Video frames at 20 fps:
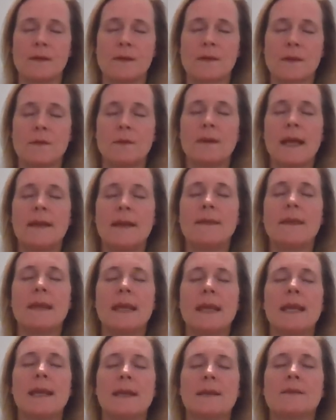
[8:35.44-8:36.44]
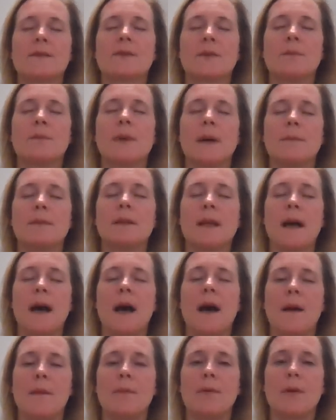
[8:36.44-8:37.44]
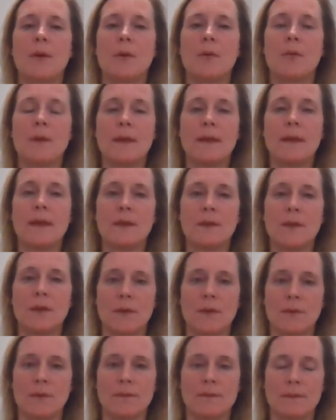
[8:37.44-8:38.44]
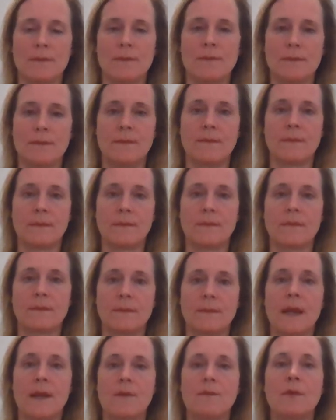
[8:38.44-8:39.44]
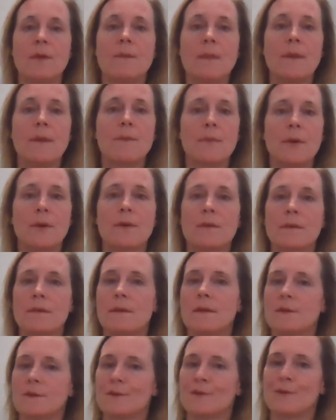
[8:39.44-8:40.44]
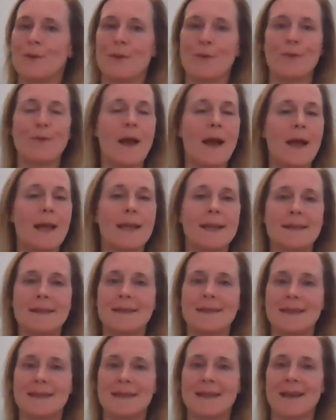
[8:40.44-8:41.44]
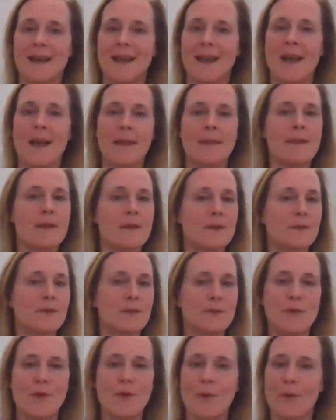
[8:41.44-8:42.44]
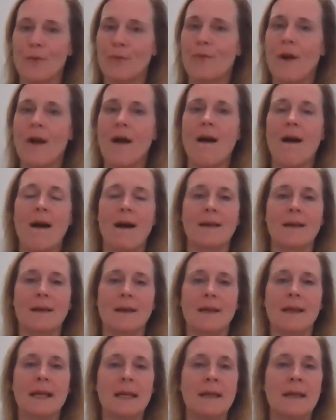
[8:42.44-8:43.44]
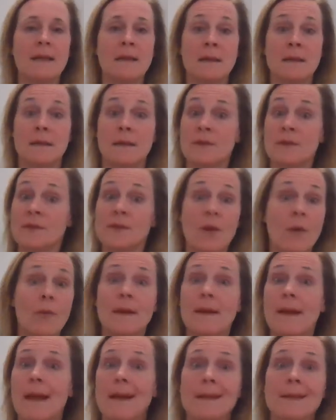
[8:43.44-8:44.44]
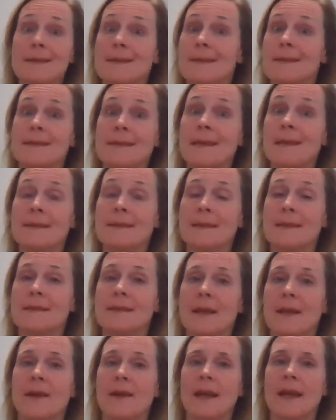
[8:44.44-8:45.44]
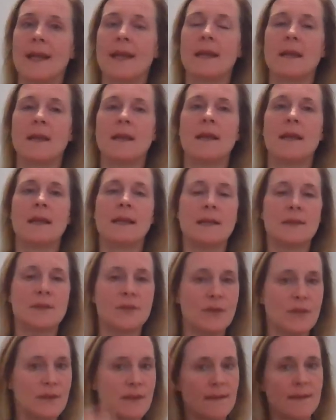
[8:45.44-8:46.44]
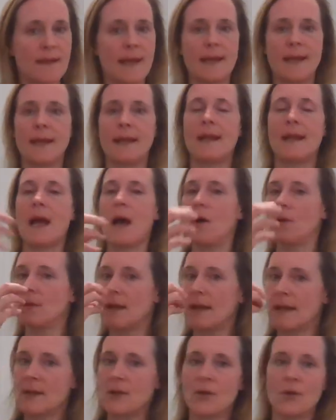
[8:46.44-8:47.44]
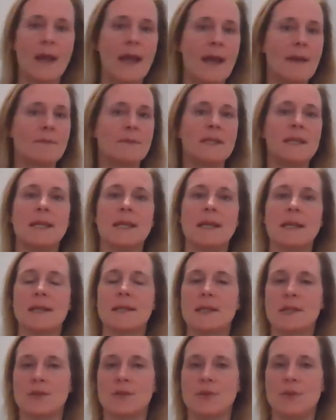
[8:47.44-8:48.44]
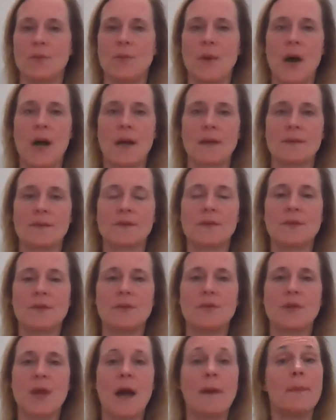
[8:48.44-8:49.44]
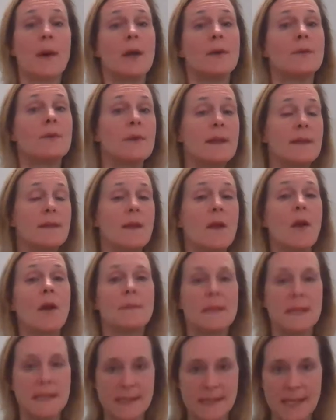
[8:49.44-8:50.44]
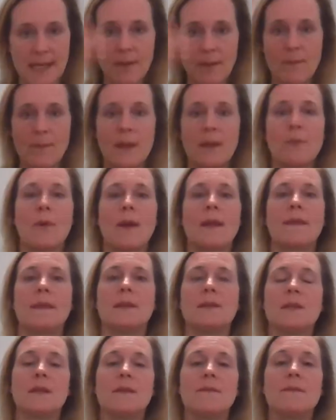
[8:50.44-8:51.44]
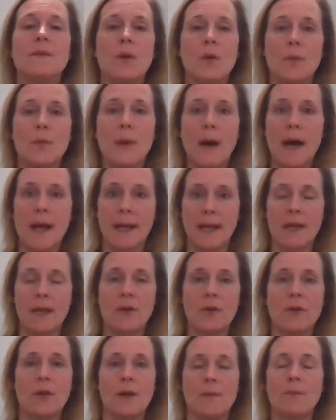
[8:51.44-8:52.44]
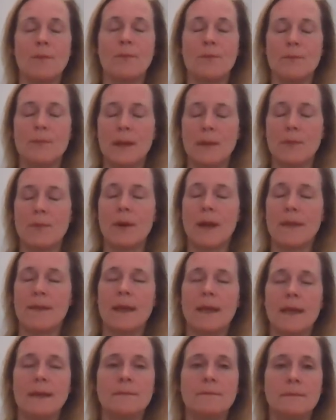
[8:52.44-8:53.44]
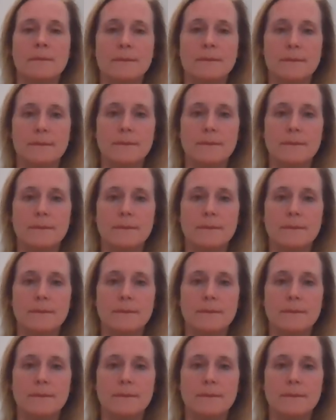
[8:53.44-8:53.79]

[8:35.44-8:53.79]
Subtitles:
So let the answer bubble up within you. And remember, there's no right, there's no wrong, there's no analysis necessary. It's just letting it out, like you're emptying a tissue box. Good job. Underneath the arm, let's take a big breath into the full body. Good. Big breath in.